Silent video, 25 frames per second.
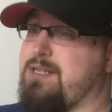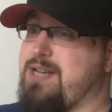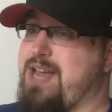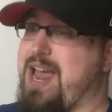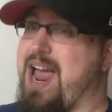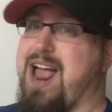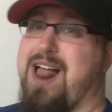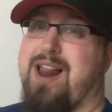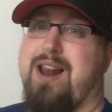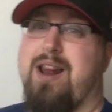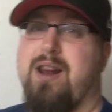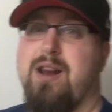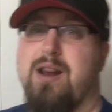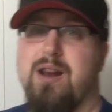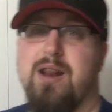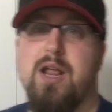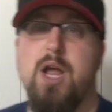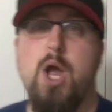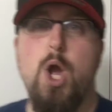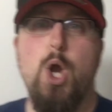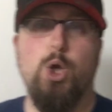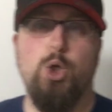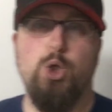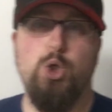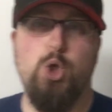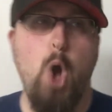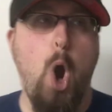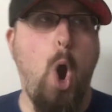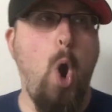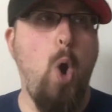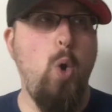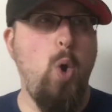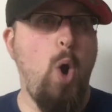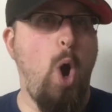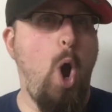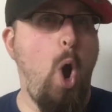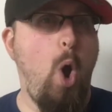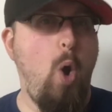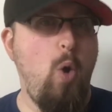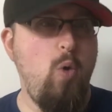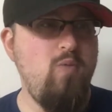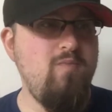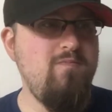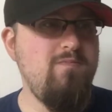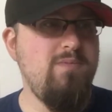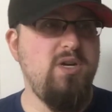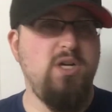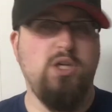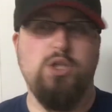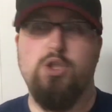Kel, go
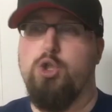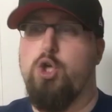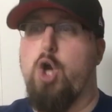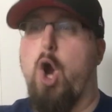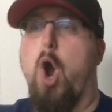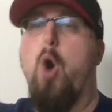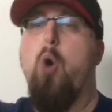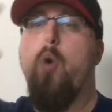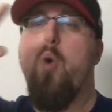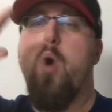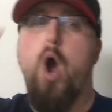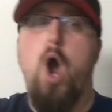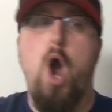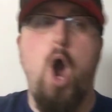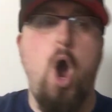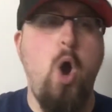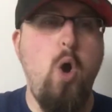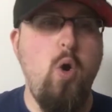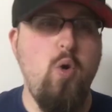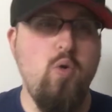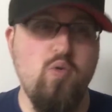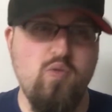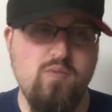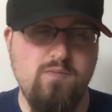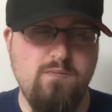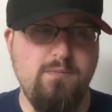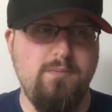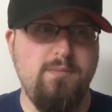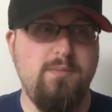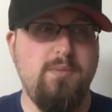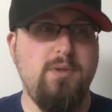home. Go home.